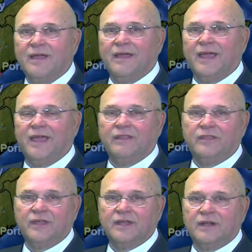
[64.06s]
and
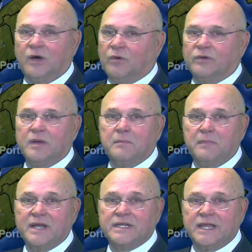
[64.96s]
then on
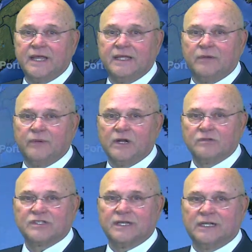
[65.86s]
Monday, and we don't
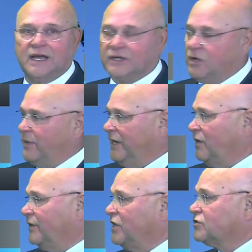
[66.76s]
see a lot going
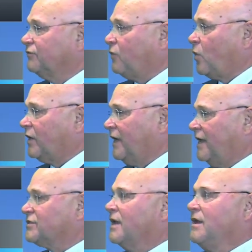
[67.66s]
on. Here's the
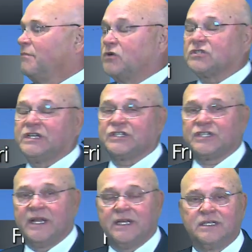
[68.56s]
forecast. Mostly
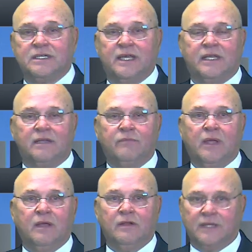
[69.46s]
sunny today,
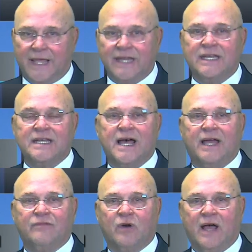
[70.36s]

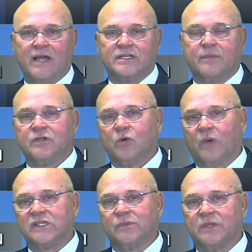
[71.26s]
89 for a high temperature.
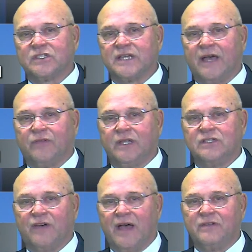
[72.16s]
Winds from the
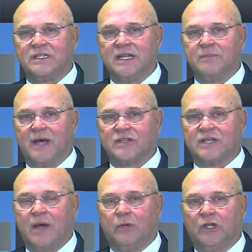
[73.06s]
southeast, 5 to 10 miles an
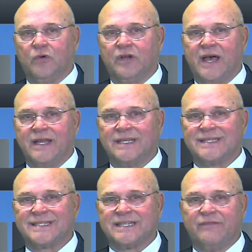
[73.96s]
hour. Low tonight,
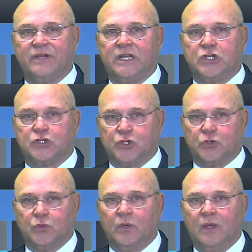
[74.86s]

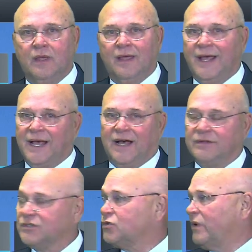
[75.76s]
72.
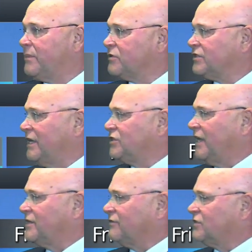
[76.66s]
It's 20%
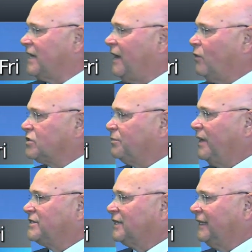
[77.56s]
chance of showers
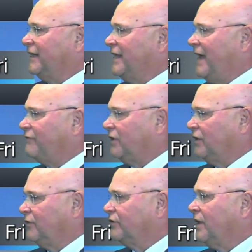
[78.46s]
basically in the
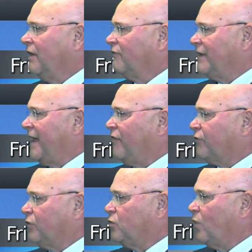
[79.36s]
afternoons now
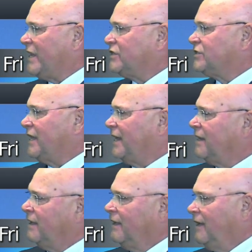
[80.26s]
through Wednesday.
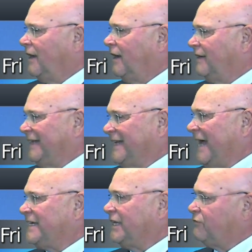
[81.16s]

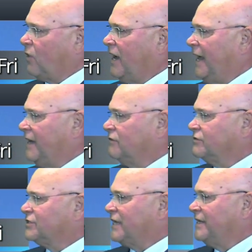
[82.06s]
90 for a high on
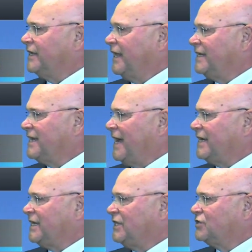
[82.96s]
Sunday,
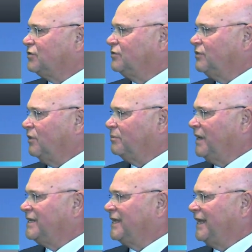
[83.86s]
92 on
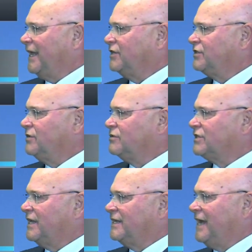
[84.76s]
Monday and
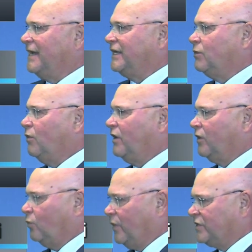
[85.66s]
Tuesday, 91
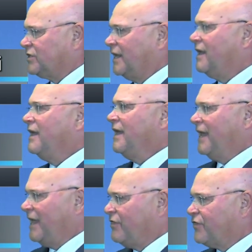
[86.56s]
on Wednesday
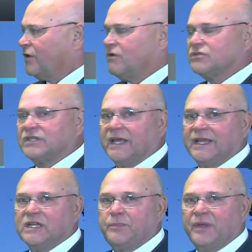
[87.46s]
and Thursday.
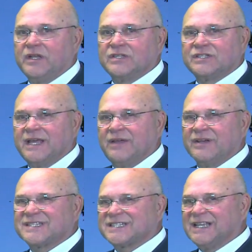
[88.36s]
Independence Day, a
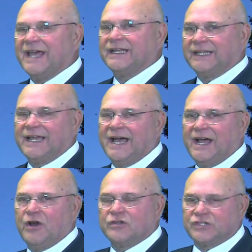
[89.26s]
slightly
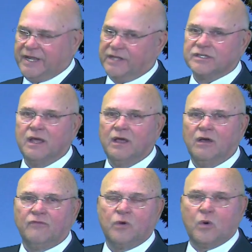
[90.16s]
higher chance
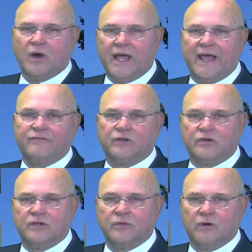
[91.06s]
for
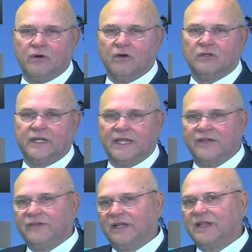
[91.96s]
afternoon or early
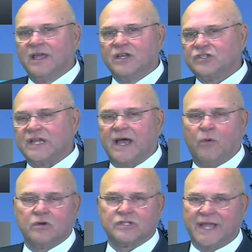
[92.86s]
evening
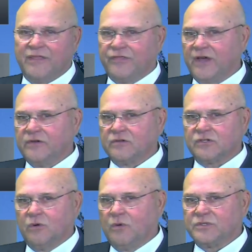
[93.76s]
showers and
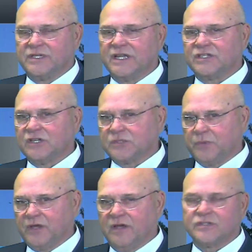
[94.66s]
thunderstorms, and that's just
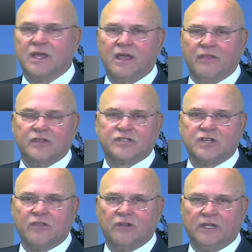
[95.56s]
because the
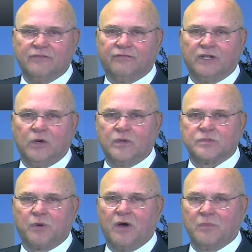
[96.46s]
southerly flow has
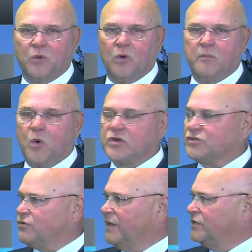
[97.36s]
brought more
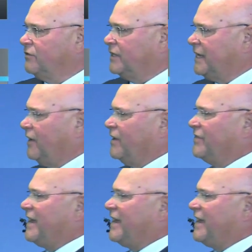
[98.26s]
moisture into the area, and that